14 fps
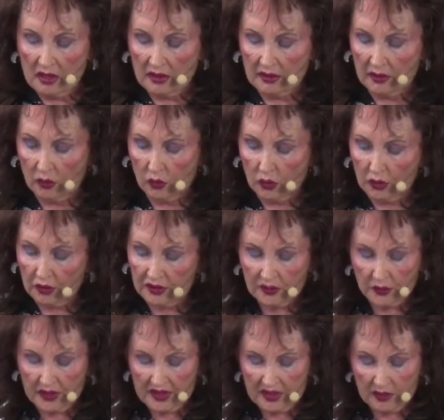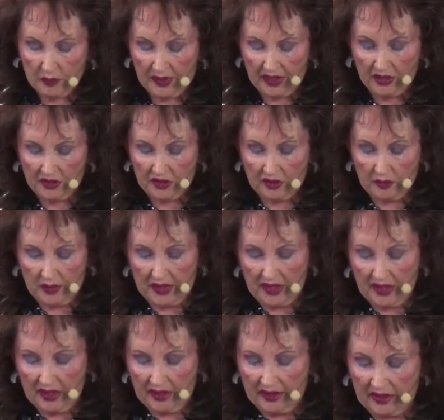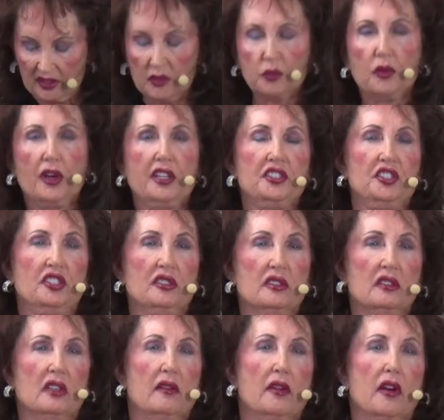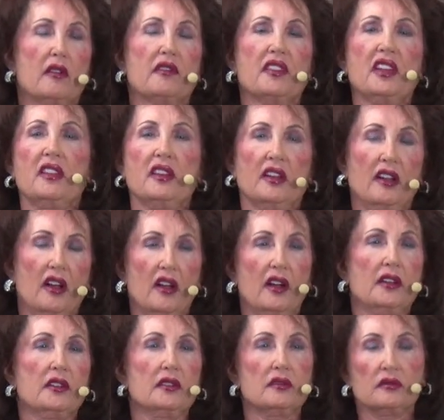The words we speak should be an expression of our faith in God.